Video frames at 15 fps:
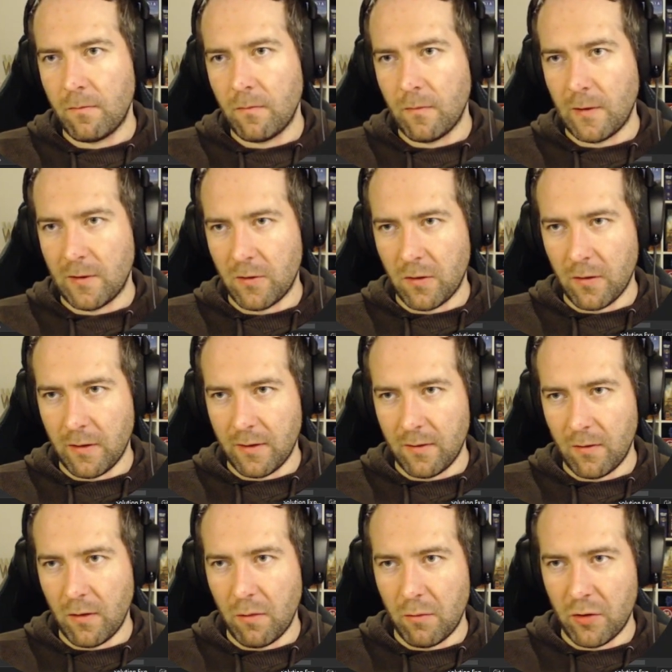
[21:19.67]
Let's call it
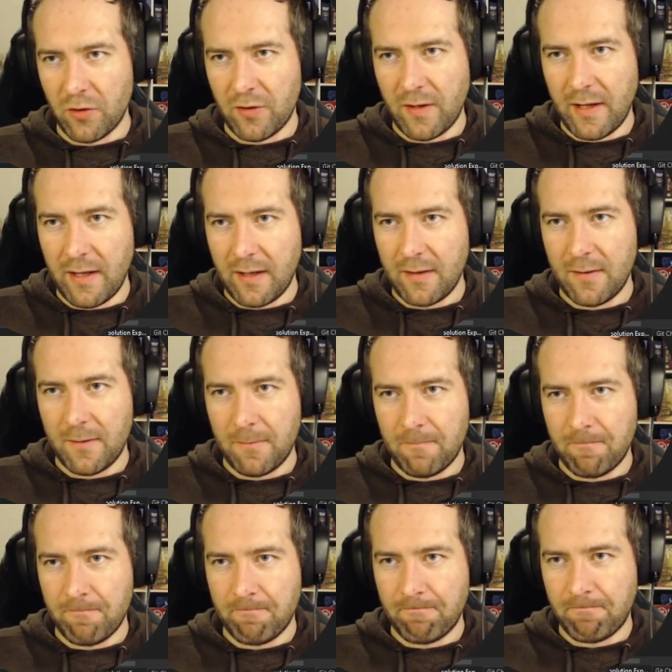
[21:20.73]
number stacks.
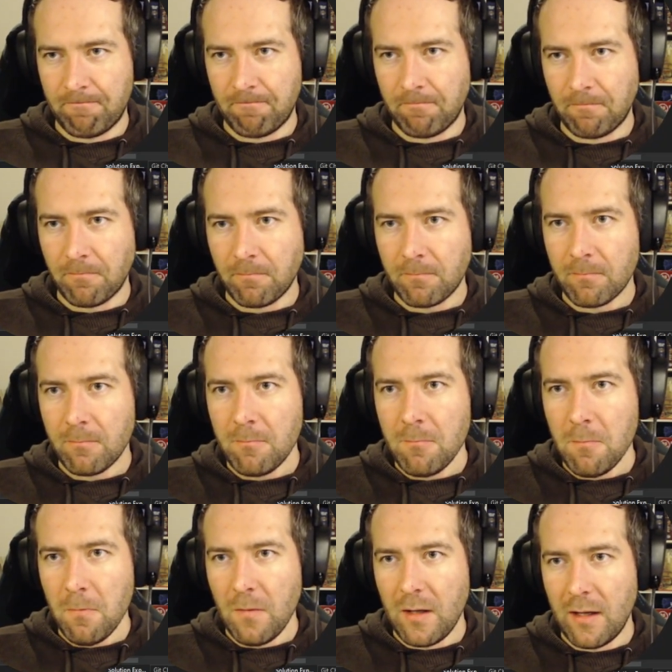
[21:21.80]

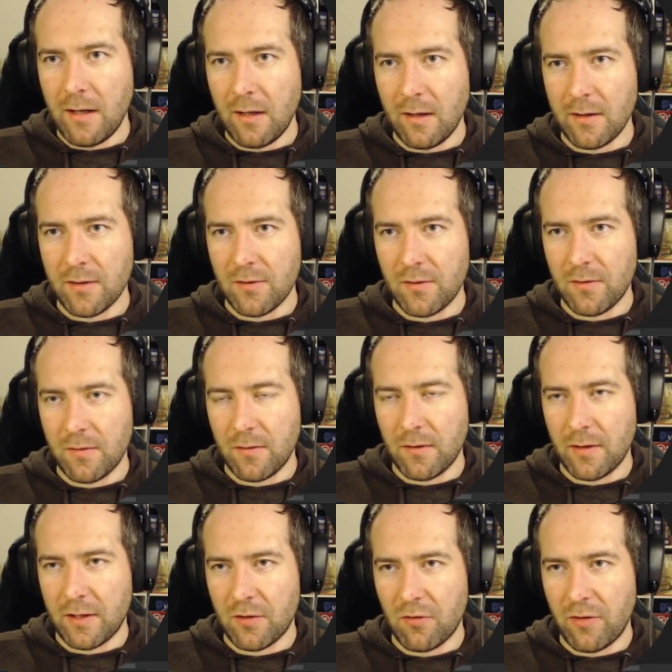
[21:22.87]
And let's
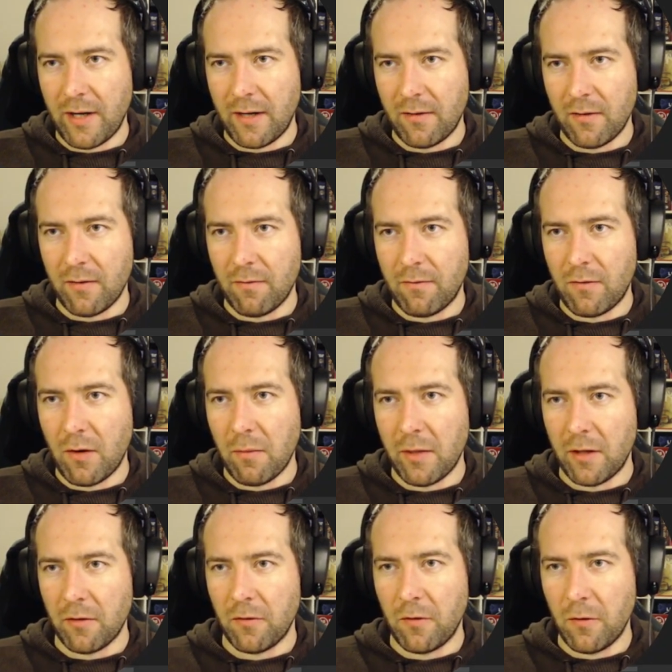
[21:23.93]
extract a from
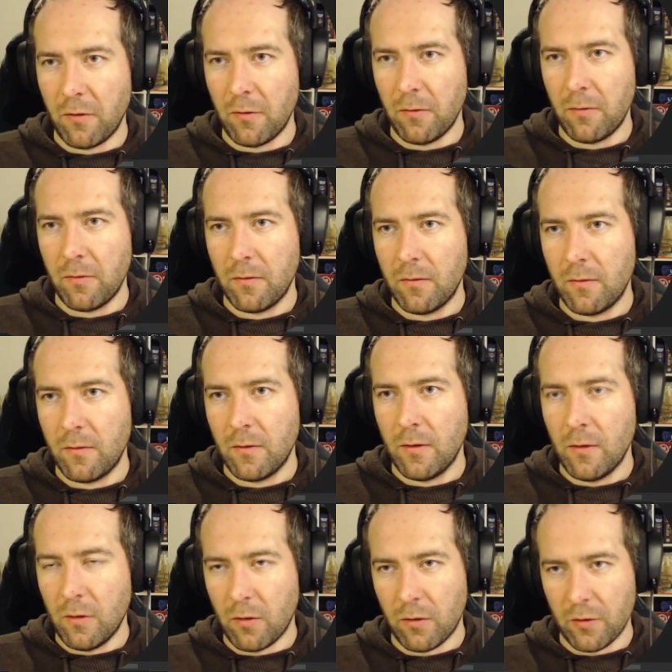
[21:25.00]
and a to,
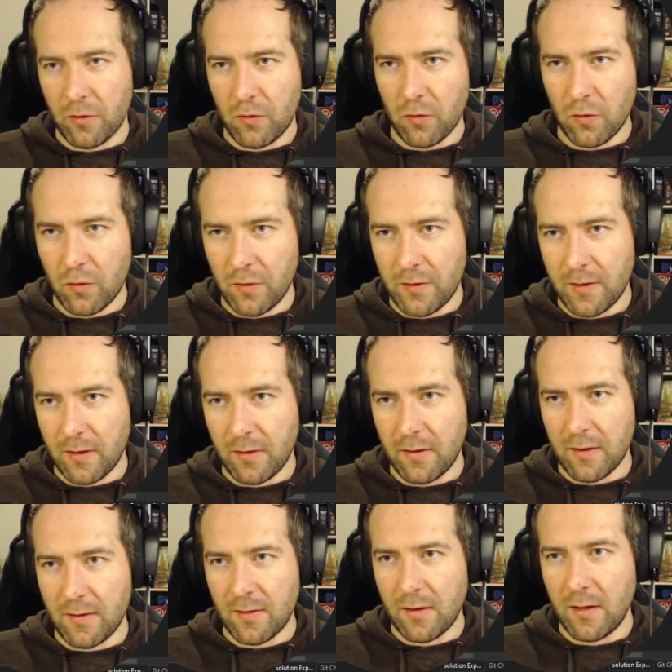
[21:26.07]
or a source and a
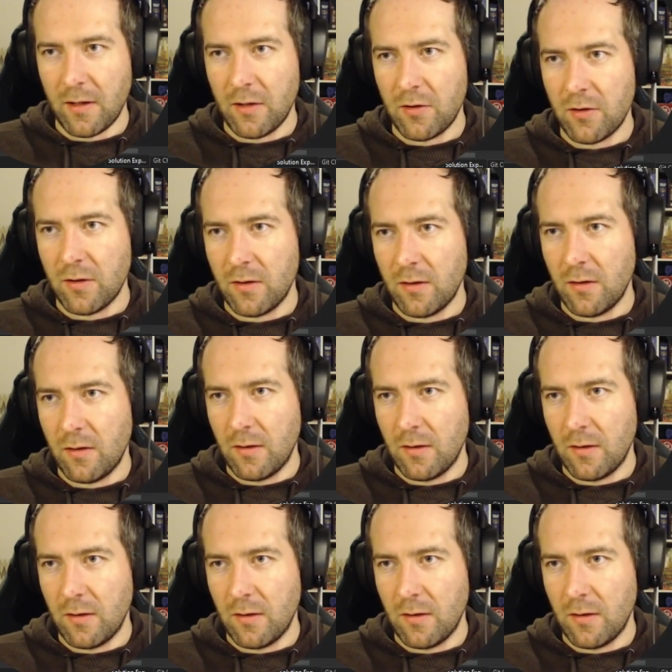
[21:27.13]
destination.